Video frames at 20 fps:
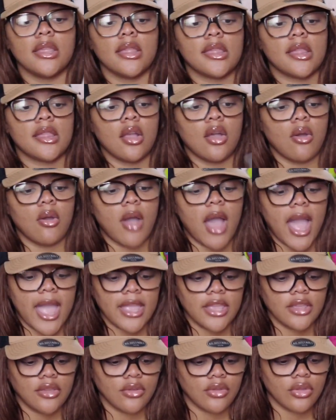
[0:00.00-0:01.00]
So I
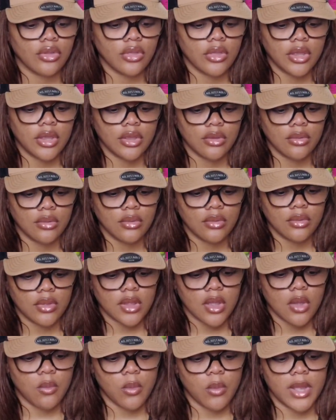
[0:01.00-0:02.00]
usually use
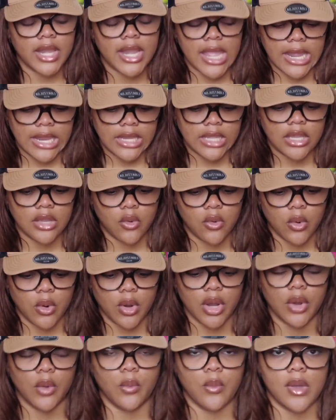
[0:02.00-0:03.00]
a 180
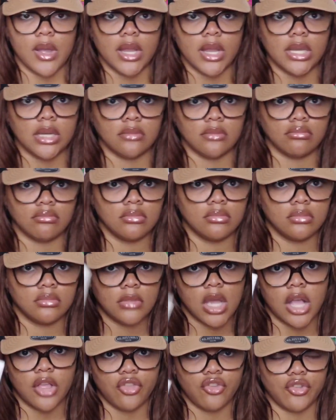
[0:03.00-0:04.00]
or a
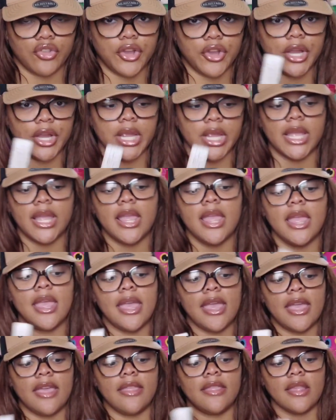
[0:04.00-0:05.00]
100 grit,
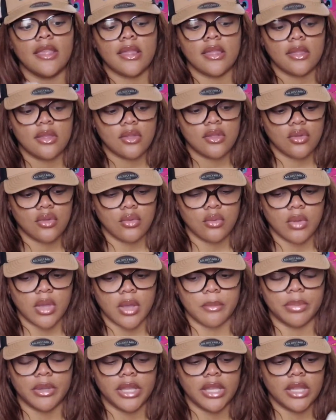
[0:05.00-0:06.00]
and this is to
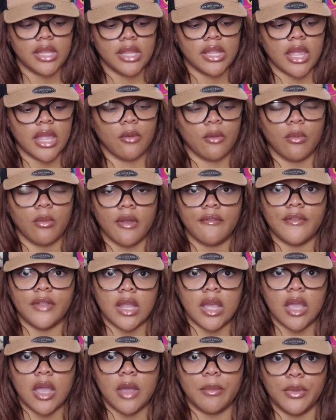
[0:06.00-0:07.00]
completely like roughen
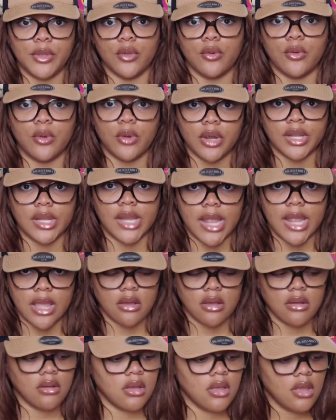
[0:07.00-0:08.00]
up your
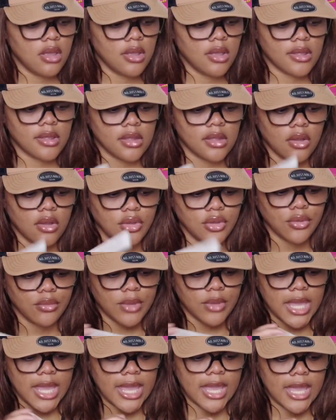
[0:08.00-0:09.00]
nail so you
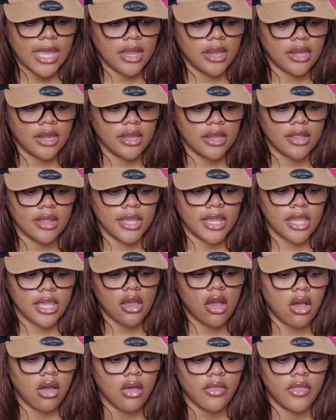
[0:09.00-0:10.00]
can get
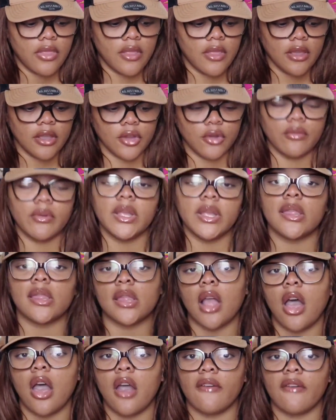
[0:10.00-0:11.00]
all the grease
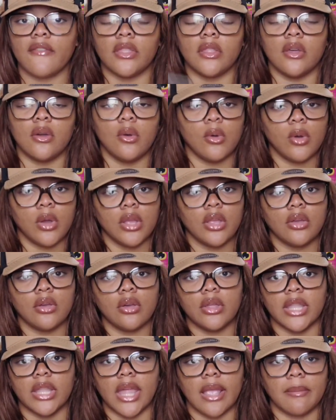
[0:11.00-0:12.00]
off and the oil
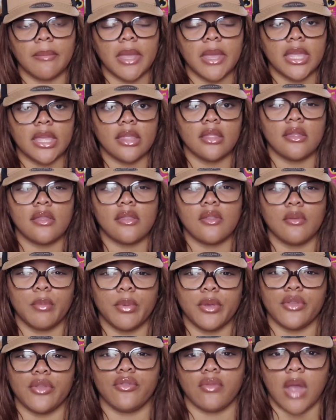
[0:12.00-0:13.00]
and like make it
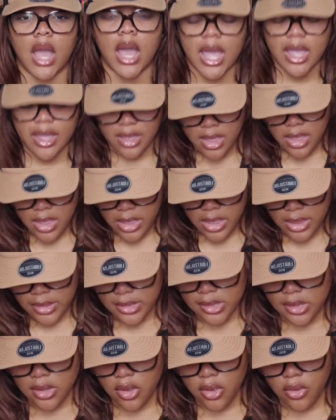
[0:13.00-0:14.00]
super dry
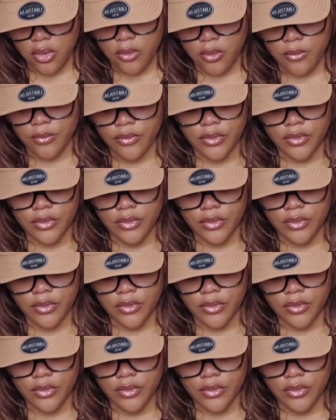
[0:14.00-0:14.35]
so